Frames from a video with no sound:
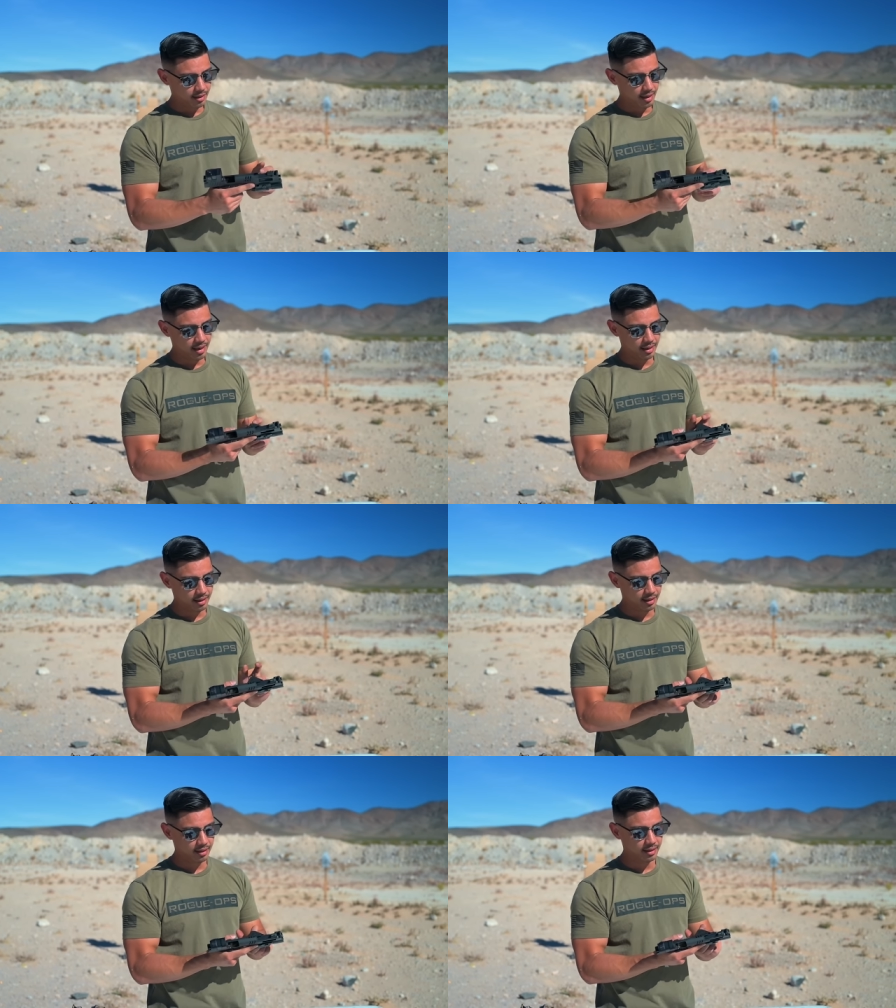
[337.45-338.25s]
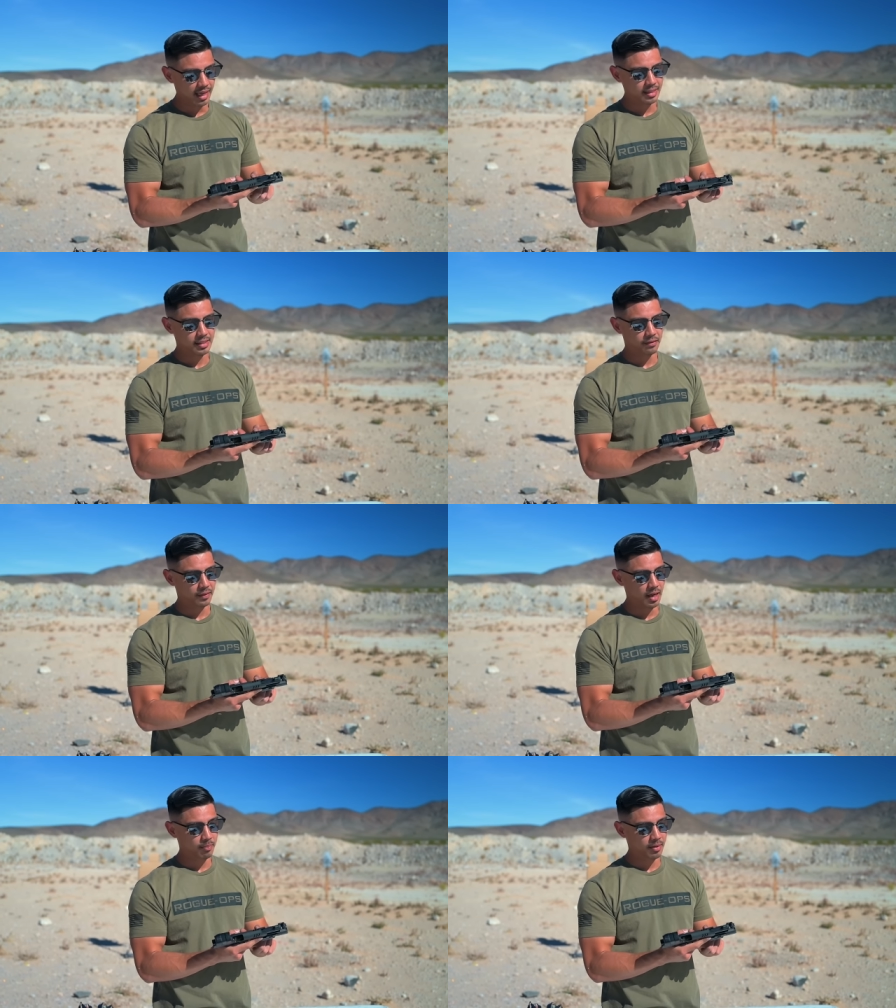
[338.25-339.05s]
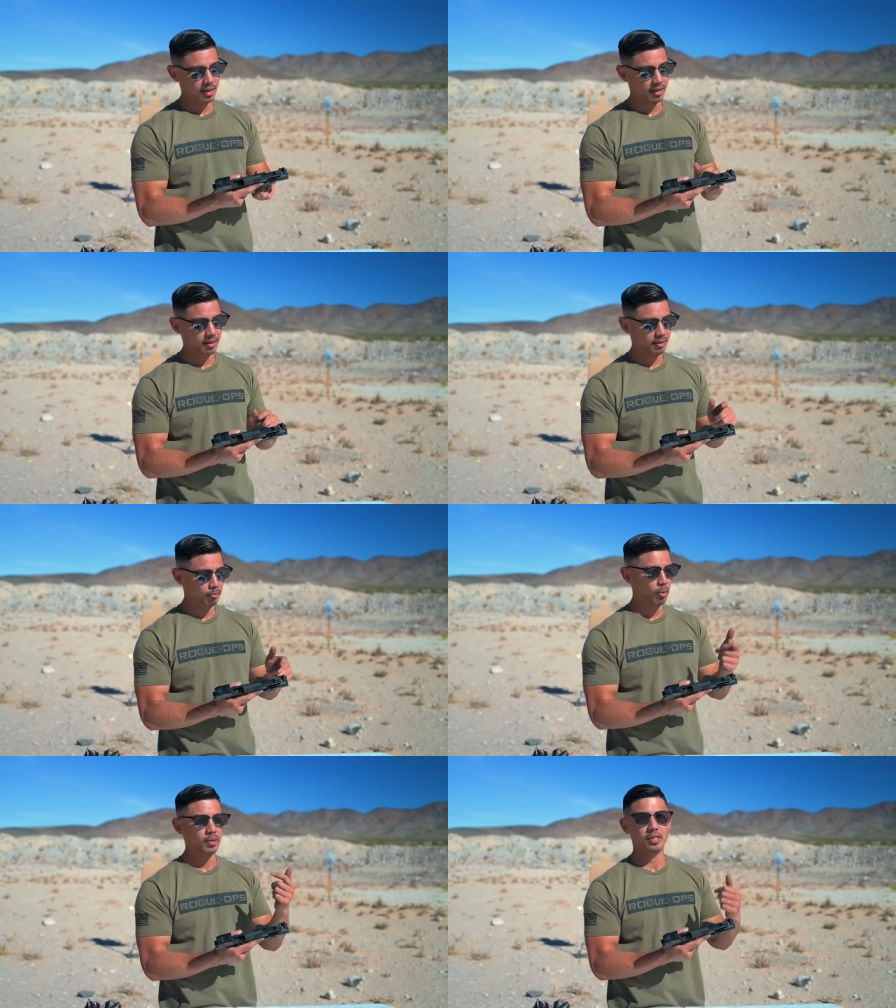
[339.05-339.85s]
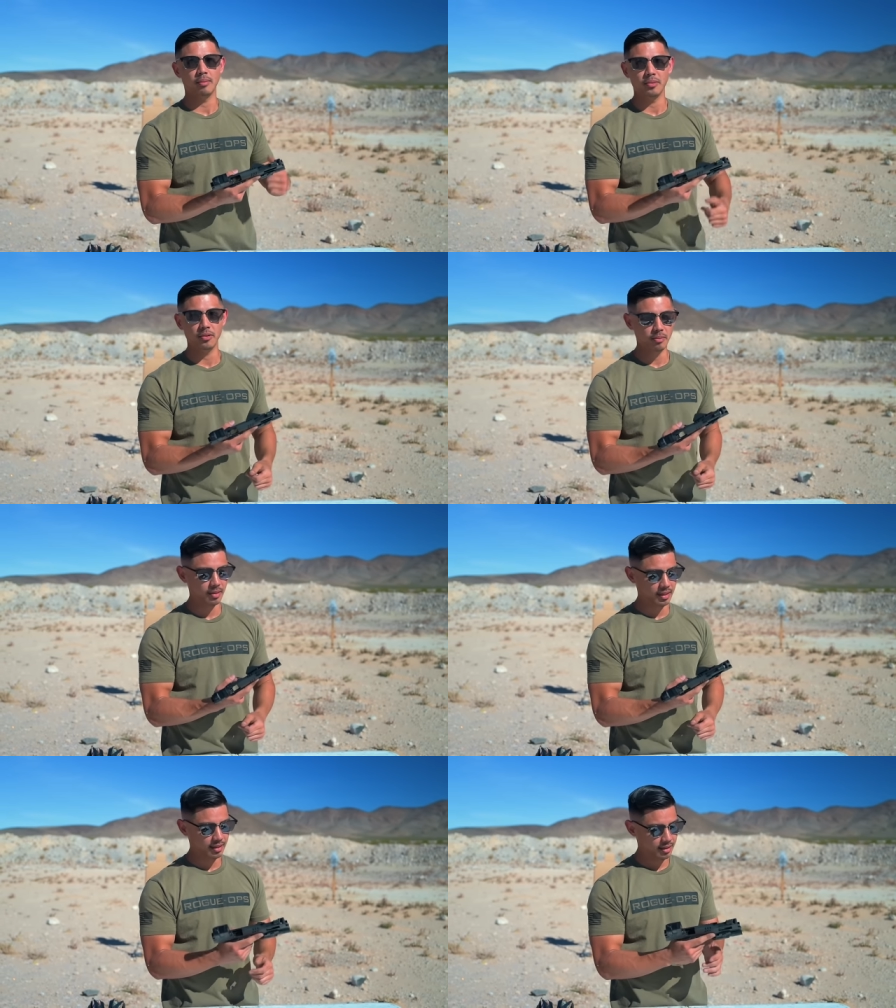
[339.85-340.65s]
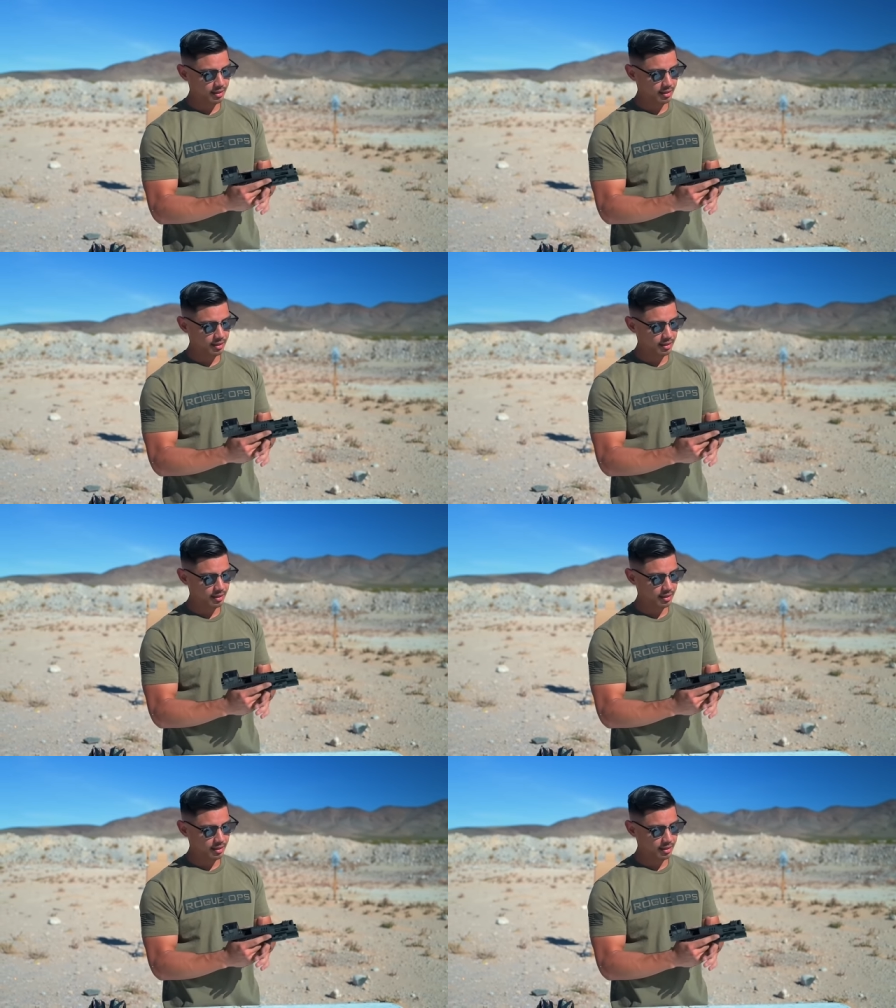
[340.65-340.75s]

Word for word: And that's definitely helping. Ports help too, but